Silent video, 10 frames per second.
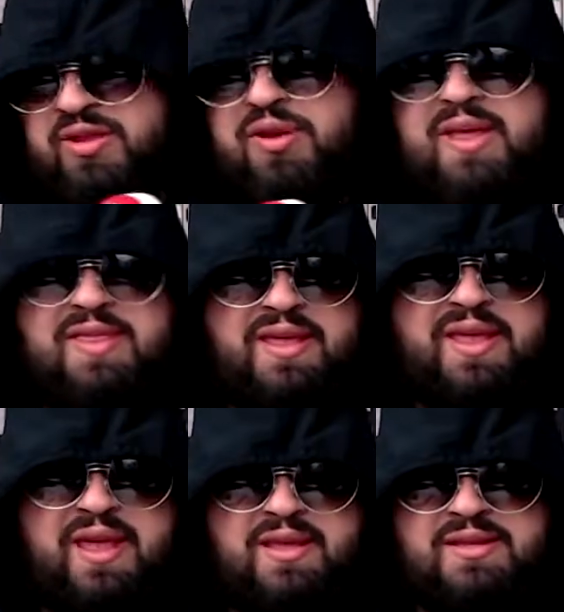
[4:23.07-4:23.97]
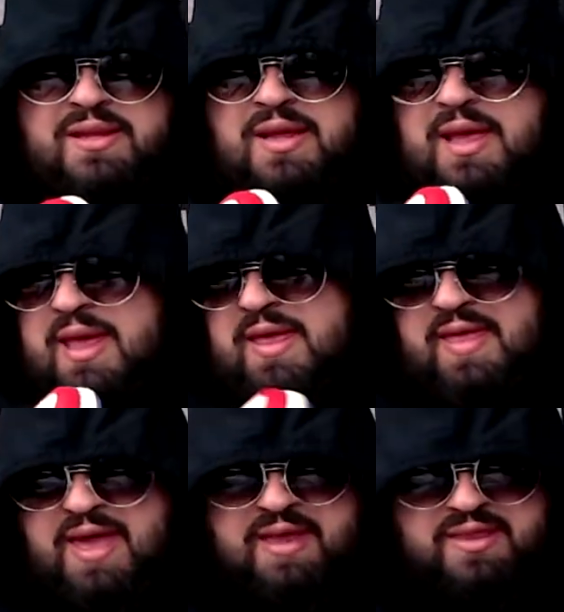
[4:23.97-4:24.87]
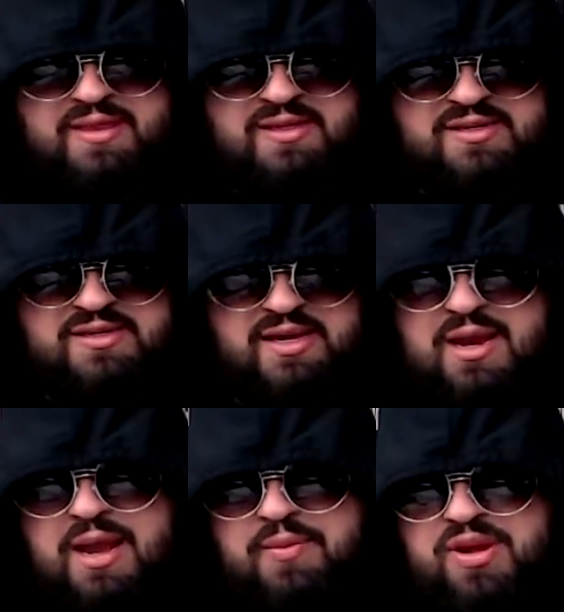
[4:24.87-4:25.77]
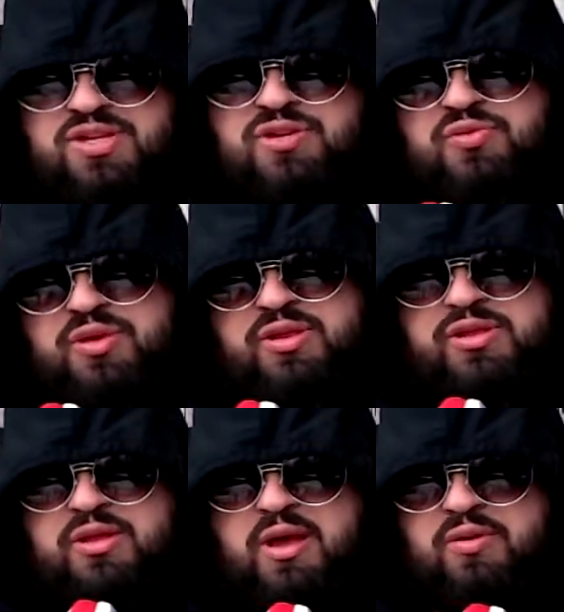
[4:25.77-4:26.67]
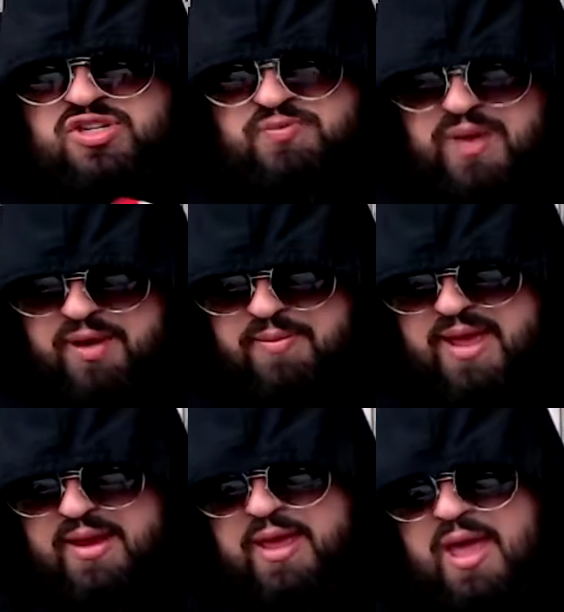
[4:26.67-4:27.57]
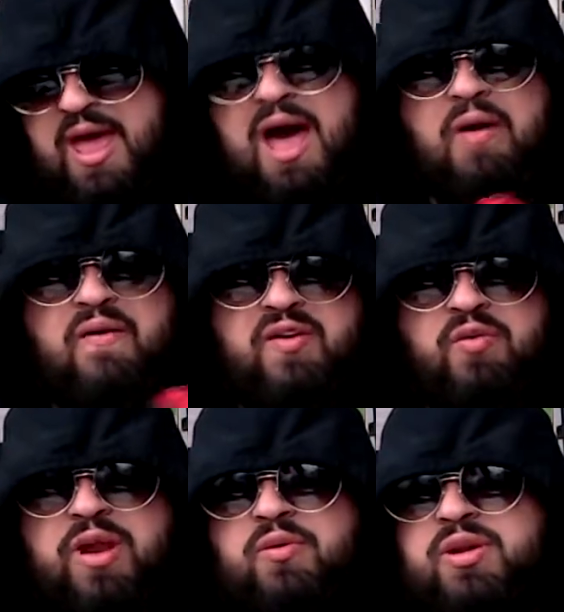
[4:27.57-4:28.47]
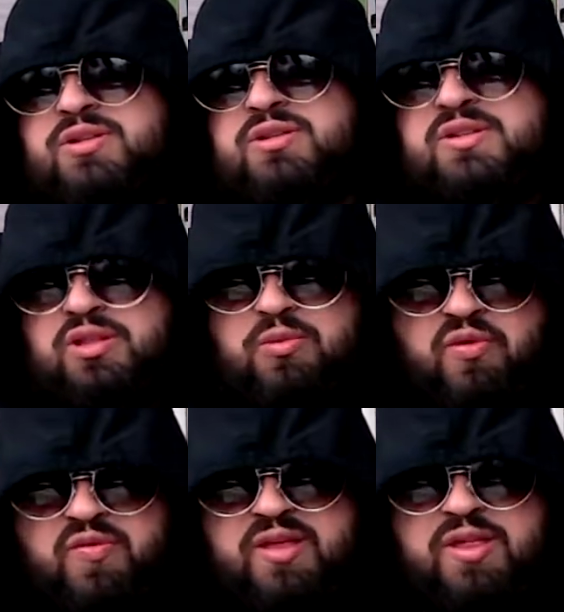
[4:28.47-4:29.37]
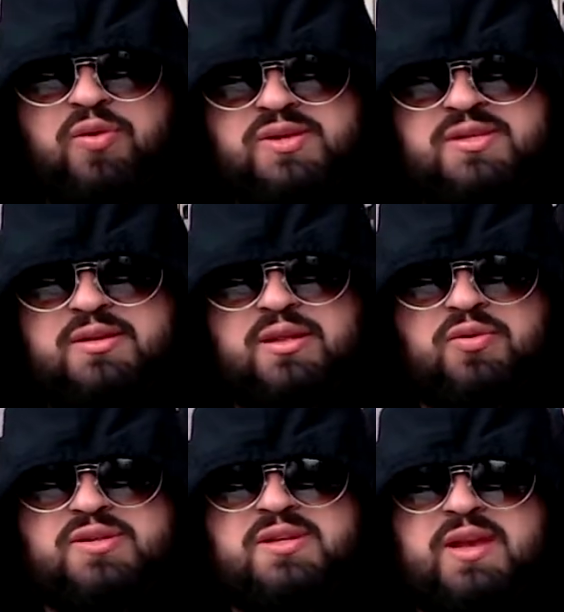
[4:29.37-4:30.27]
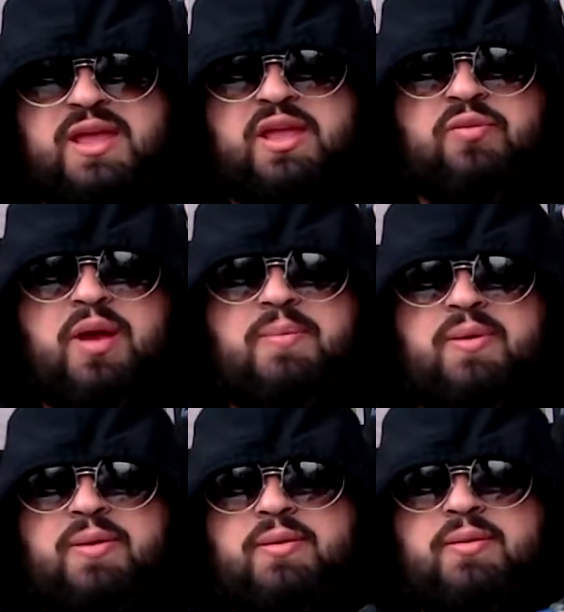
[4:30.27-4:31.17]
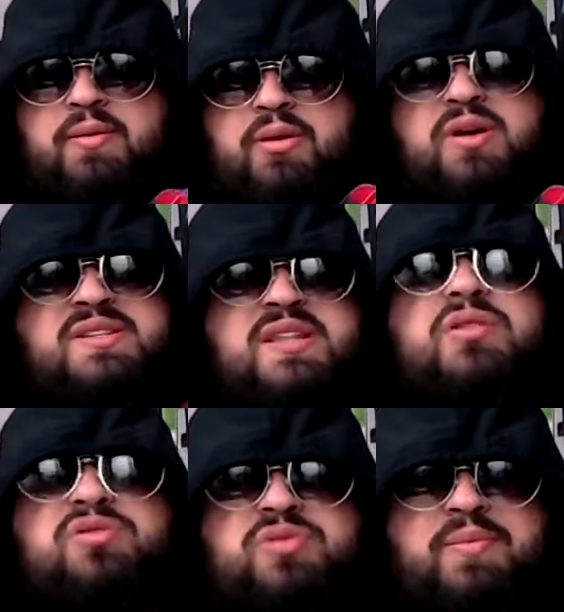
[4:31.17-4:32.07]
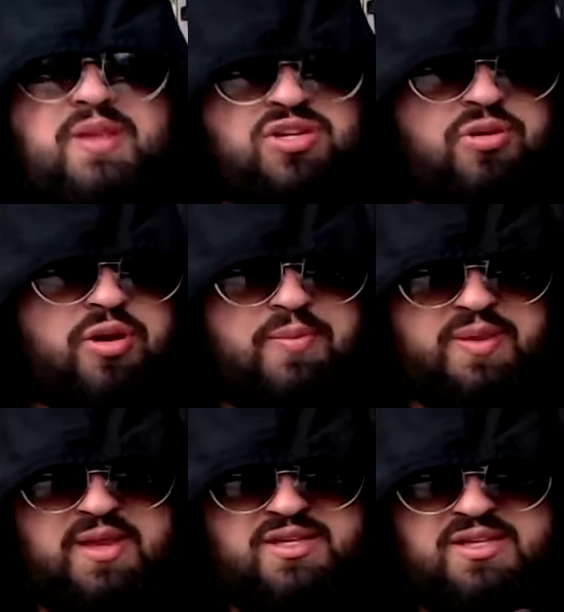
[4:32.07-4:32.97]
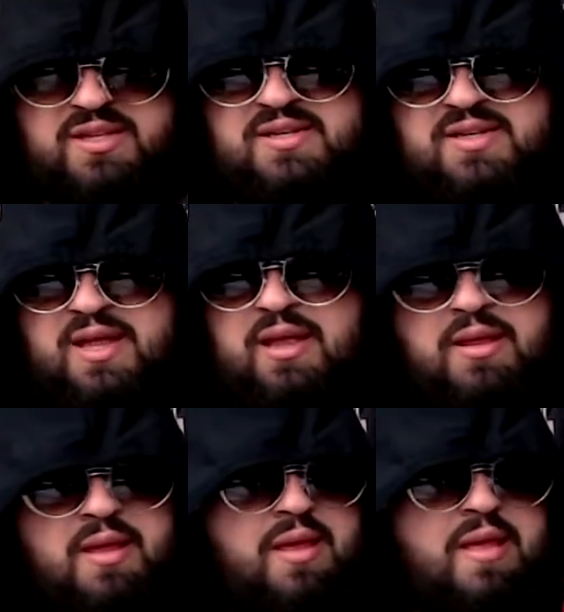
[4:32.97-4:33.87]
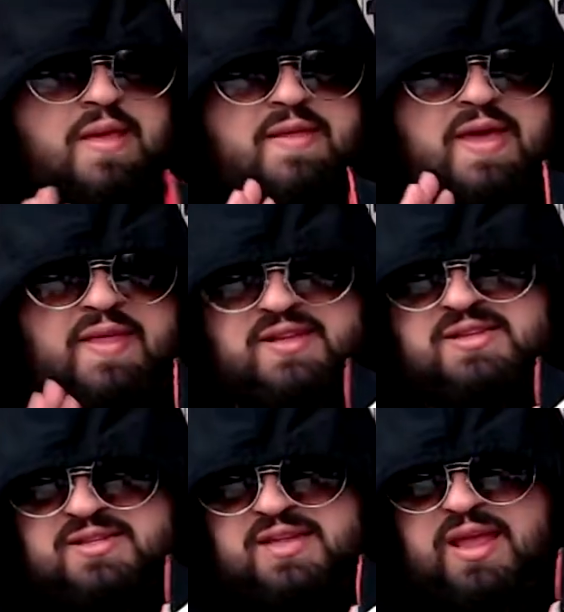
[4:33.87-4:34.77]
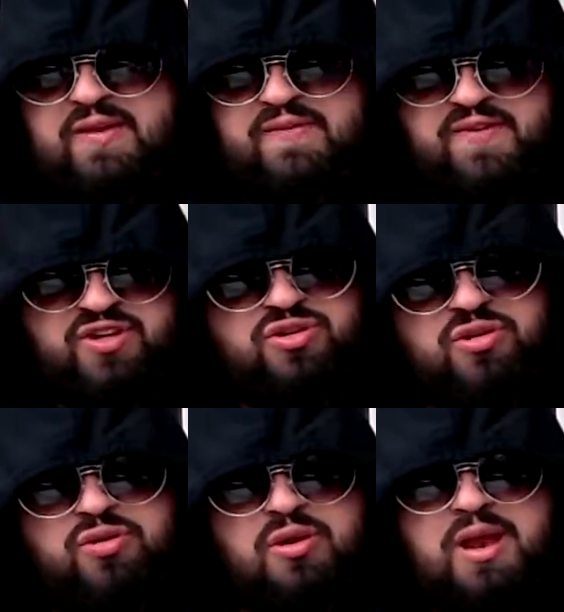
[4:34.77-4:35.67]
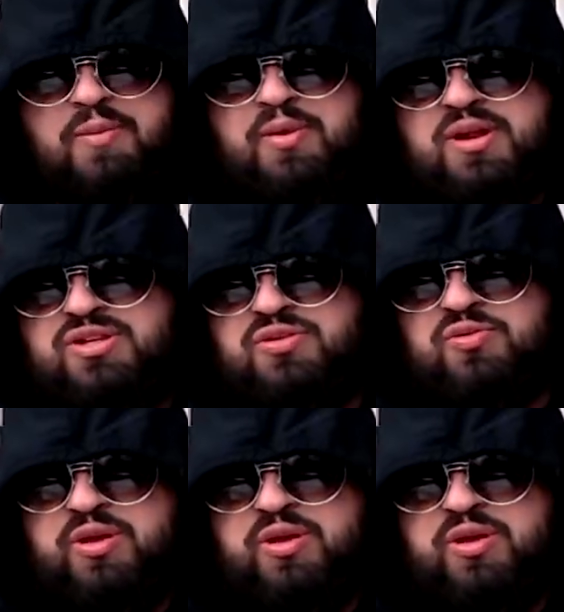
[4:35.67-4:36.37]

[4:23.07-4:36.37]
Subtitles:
would indicate that this is a collaboration with Spider-Man. However, when I went to see the movie, there was a Nike wrap or a sneakers wrap that showed up, and then she did say that this is a official collaboration